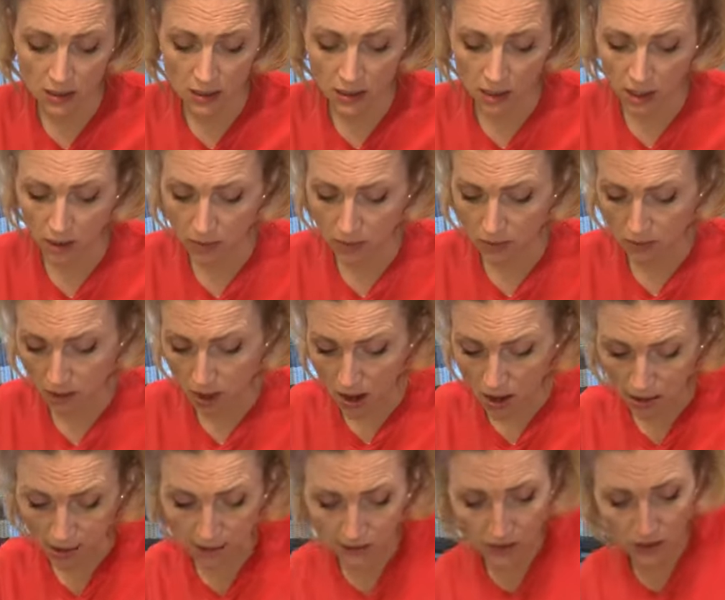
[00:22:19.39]

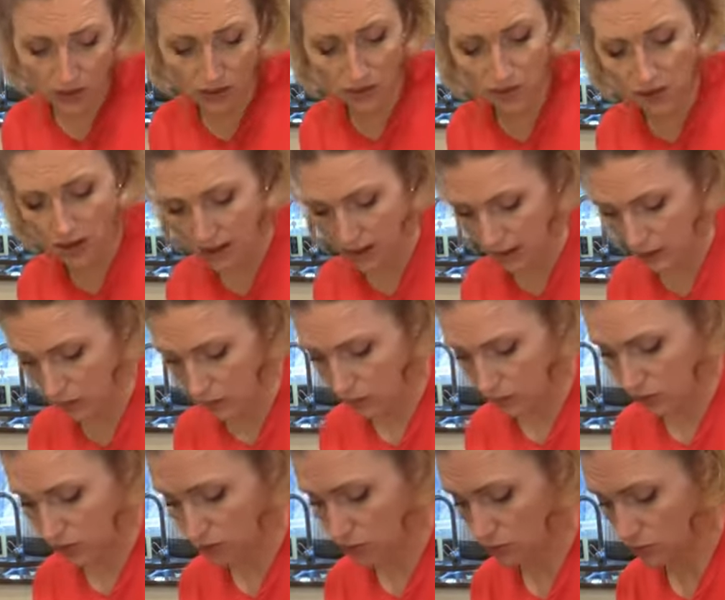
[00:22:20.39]
Often I
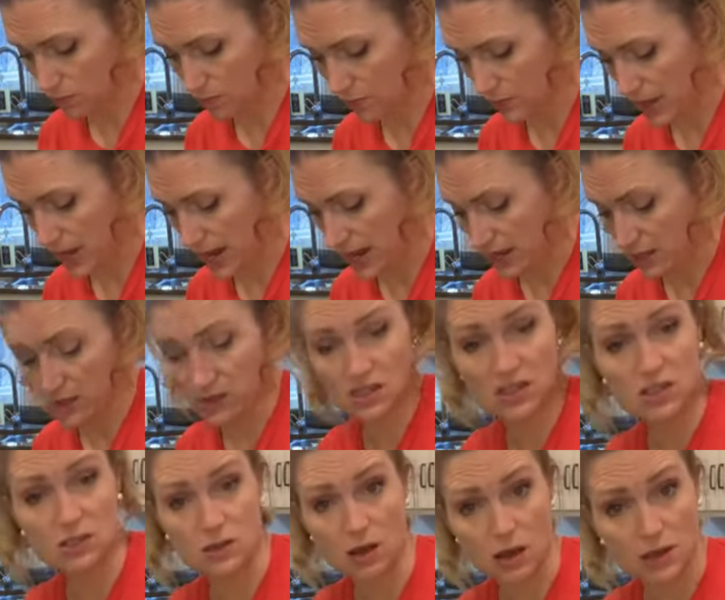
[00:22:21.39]
will add
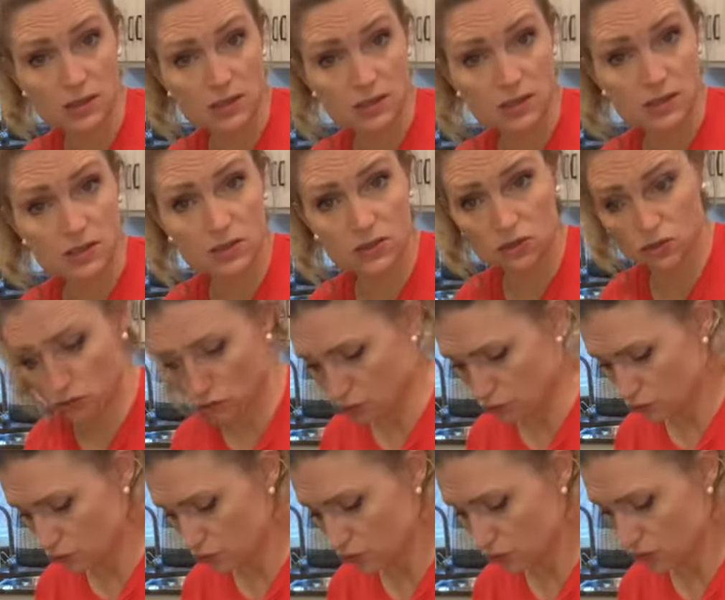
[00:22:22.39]
sauces
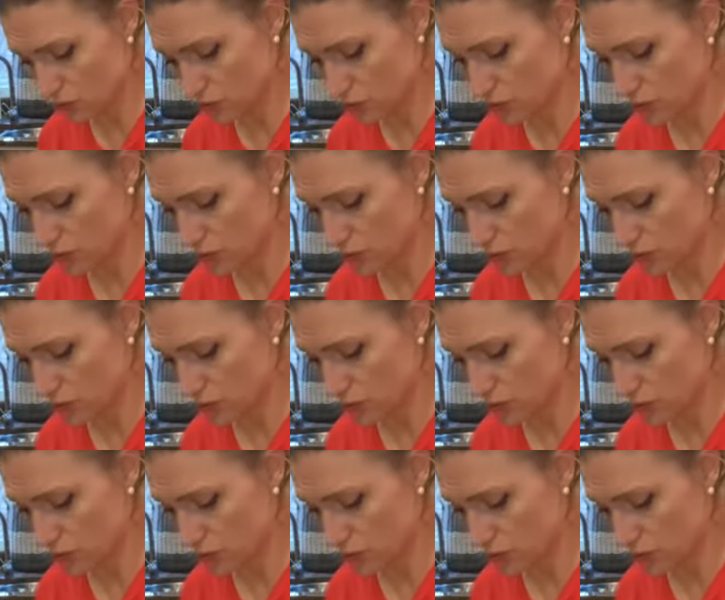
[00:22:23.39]
to